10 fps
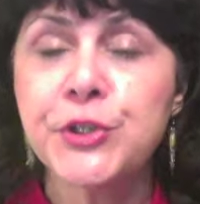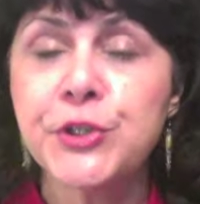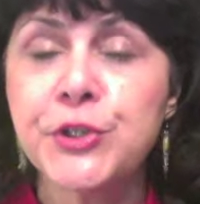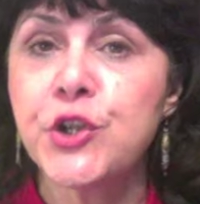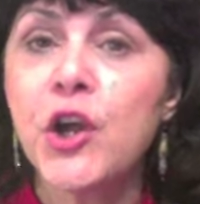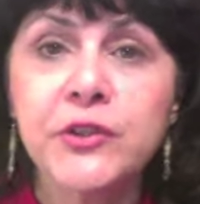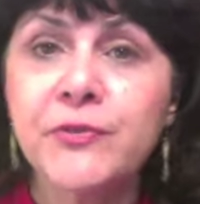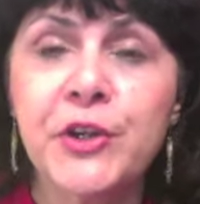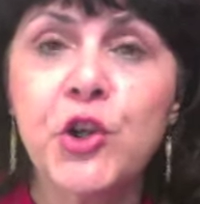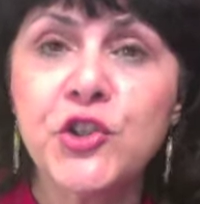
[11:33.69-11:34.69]
which not
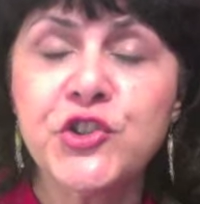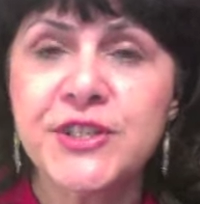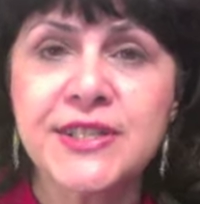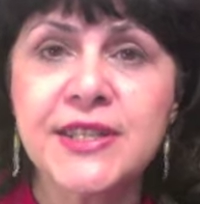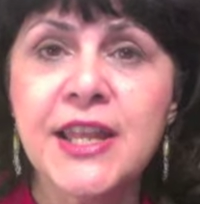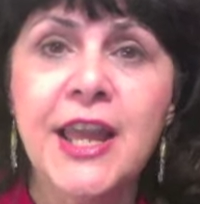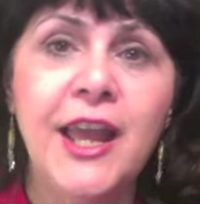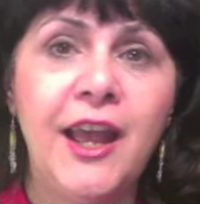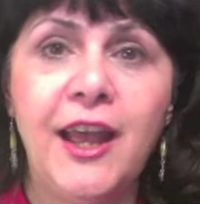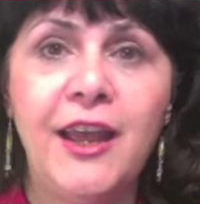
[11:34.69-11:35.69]
were not just
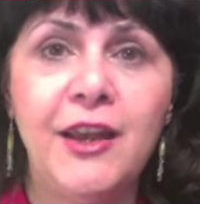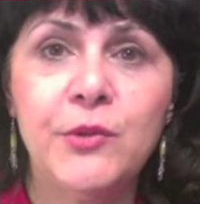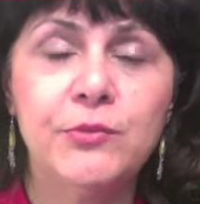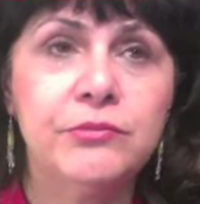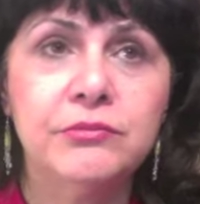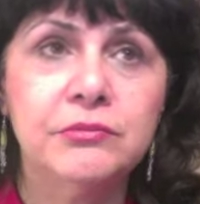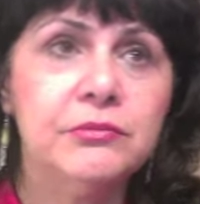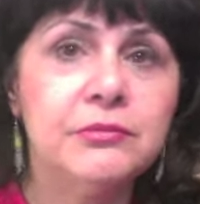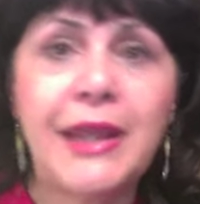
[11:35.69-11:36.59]
um,